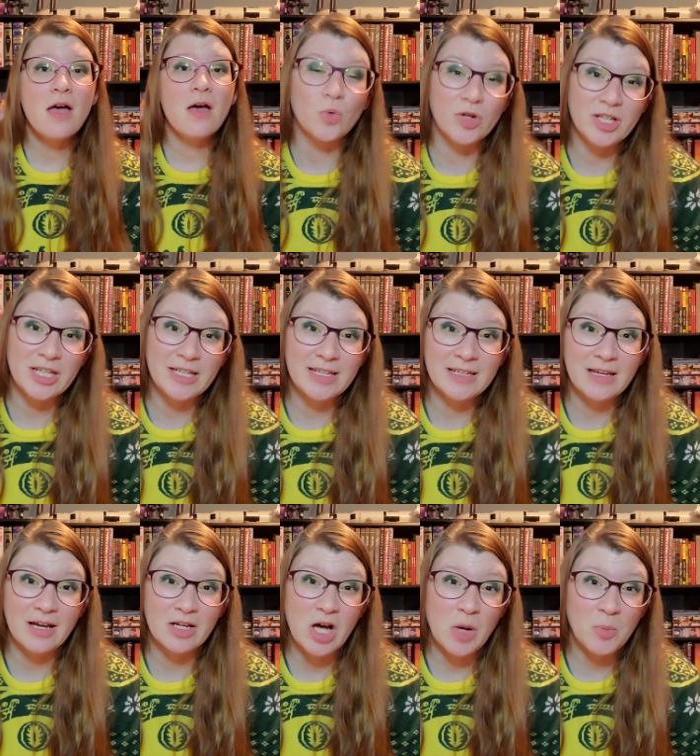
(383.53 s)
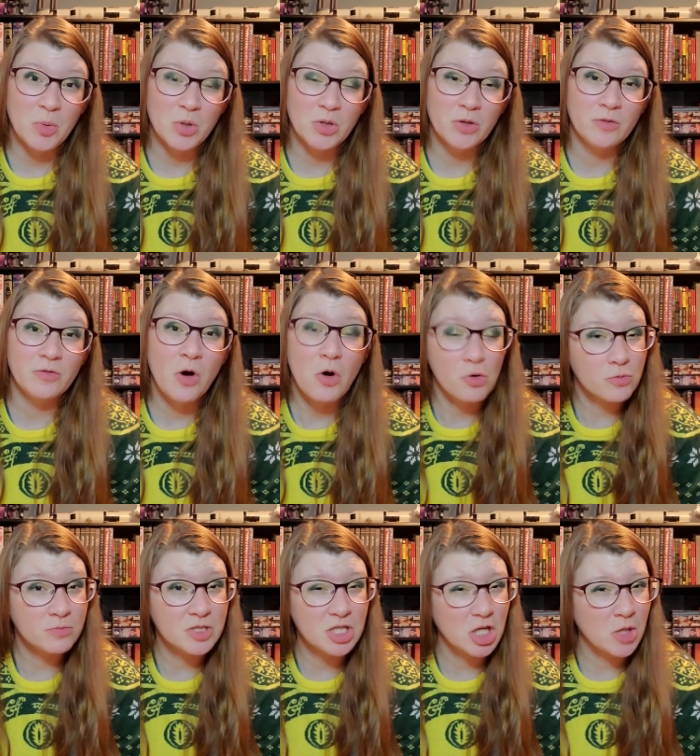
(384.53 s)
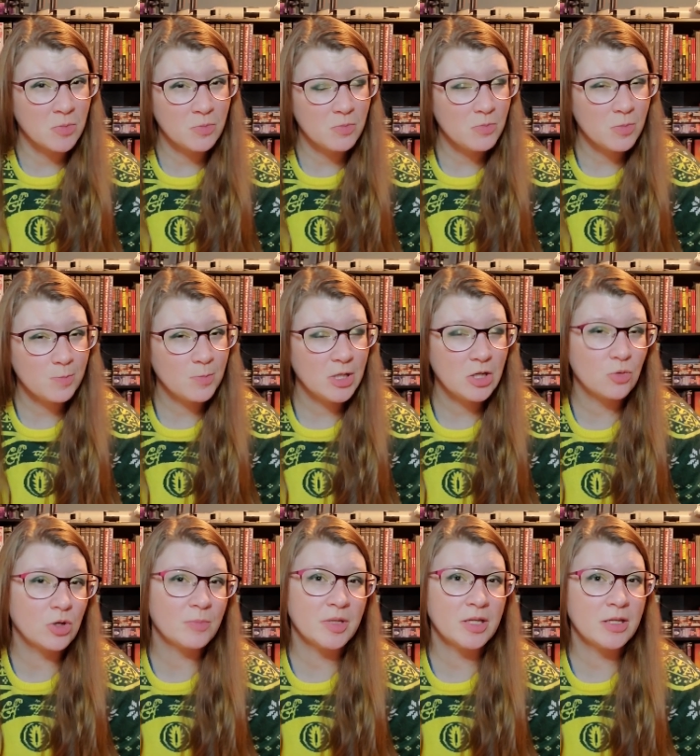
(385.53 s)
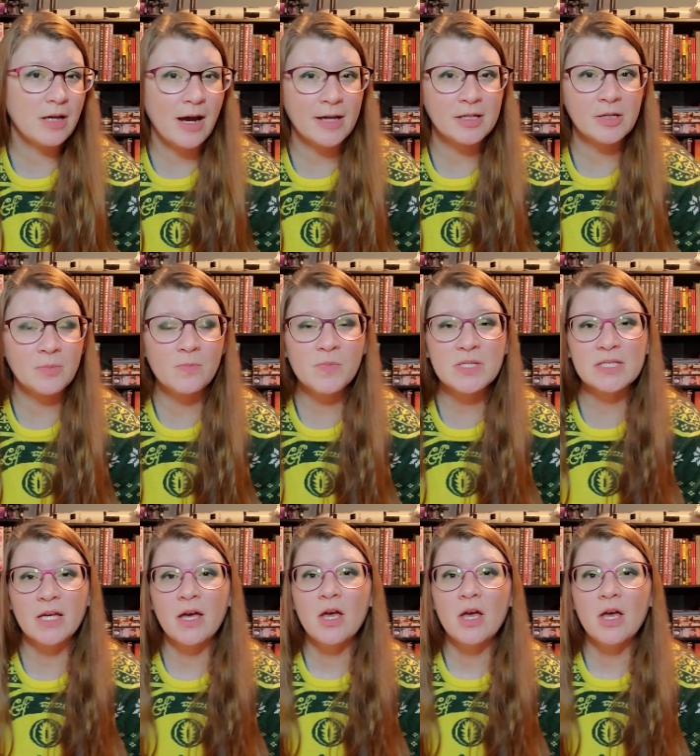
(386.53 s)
we're getting a couple of home gym equipment items